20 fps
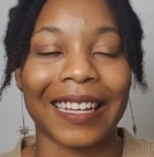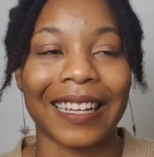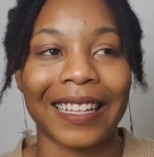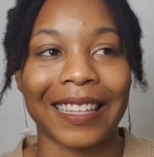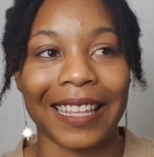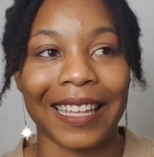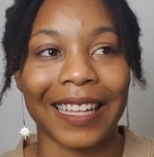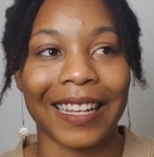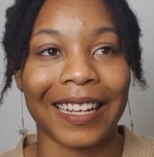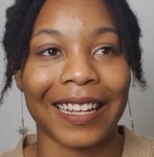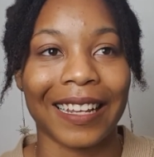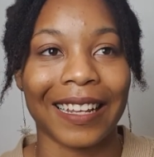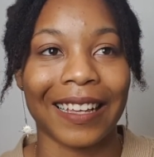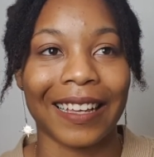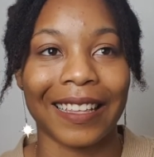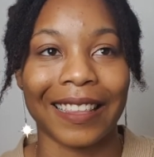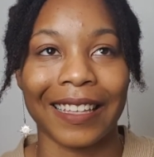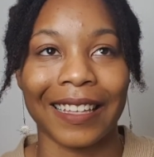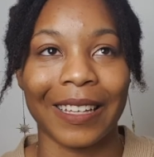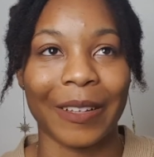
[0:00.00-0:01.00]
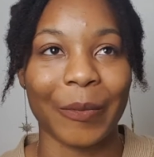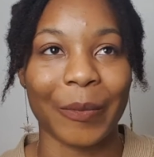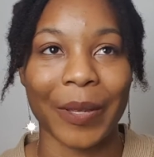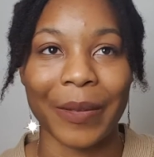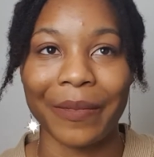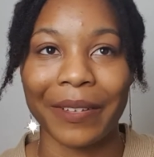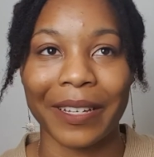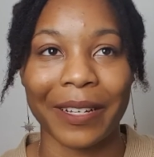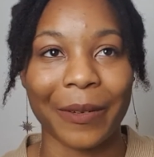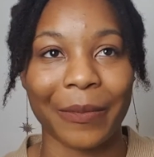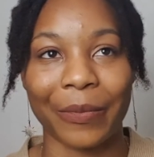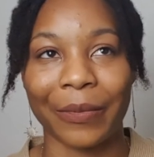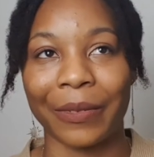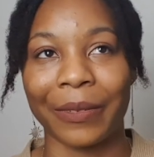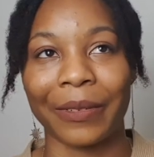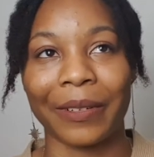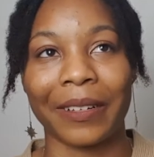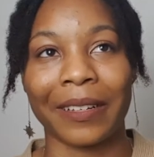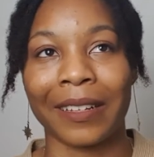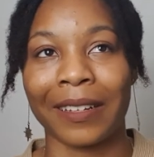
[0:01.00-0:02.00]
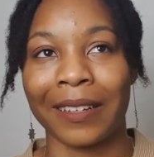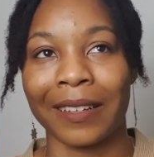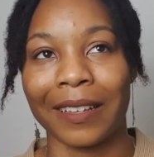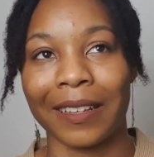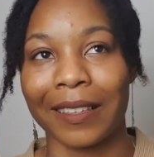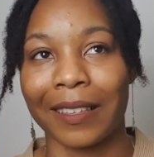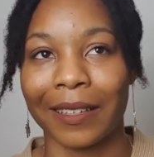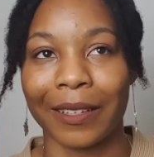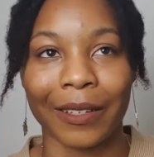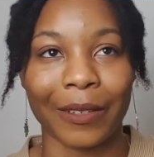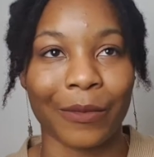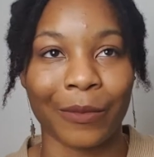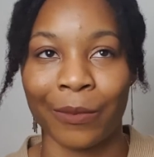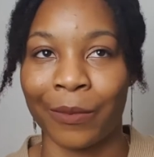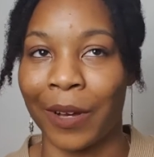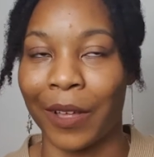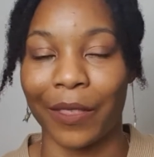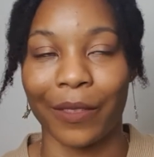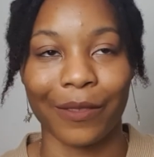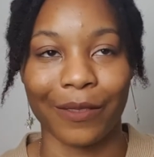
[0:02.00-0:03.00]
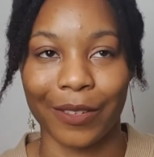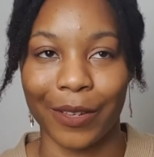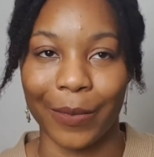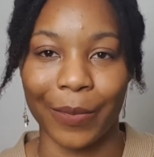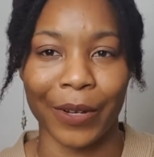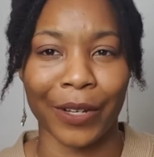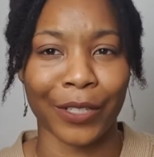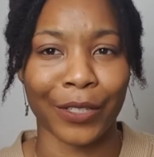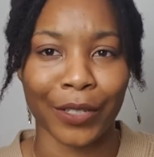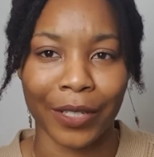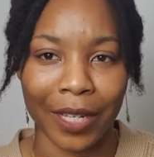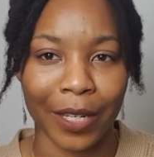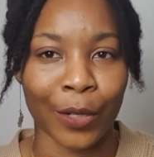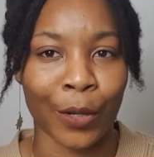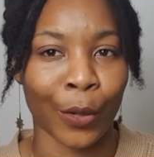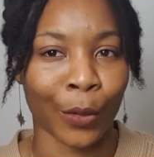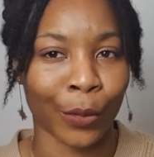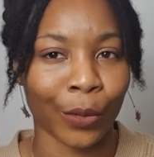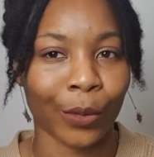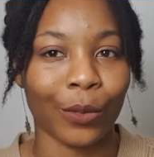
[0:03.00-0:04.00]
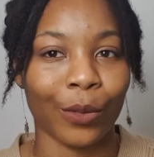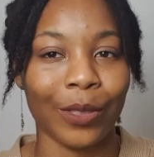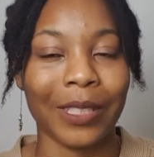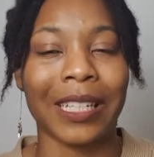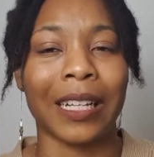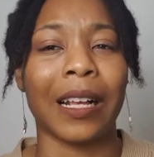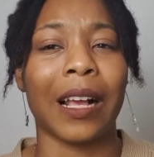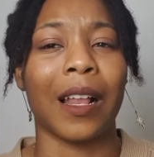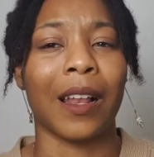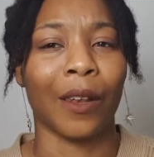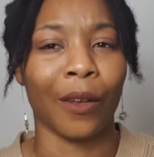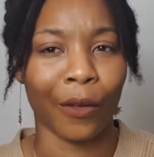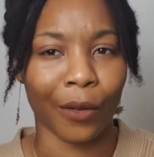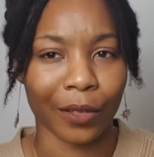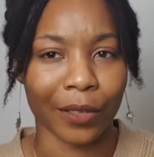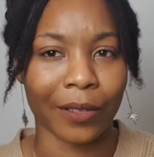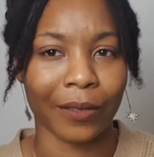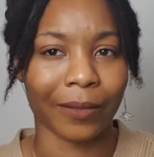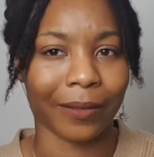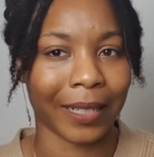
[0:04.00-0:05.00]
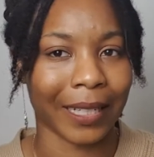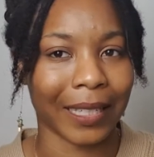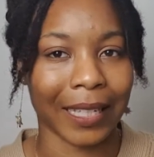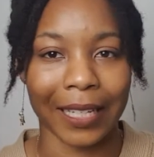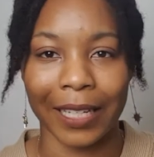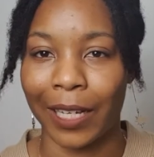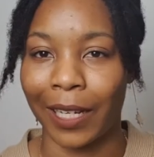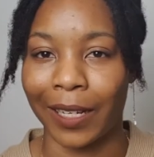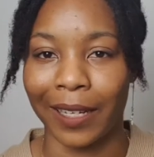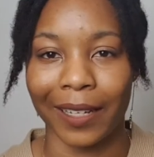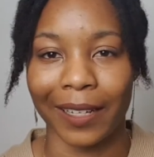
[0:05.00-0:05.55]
And then I think maybe another month or so passed. She's like, no, you're losing a lot of weight, like a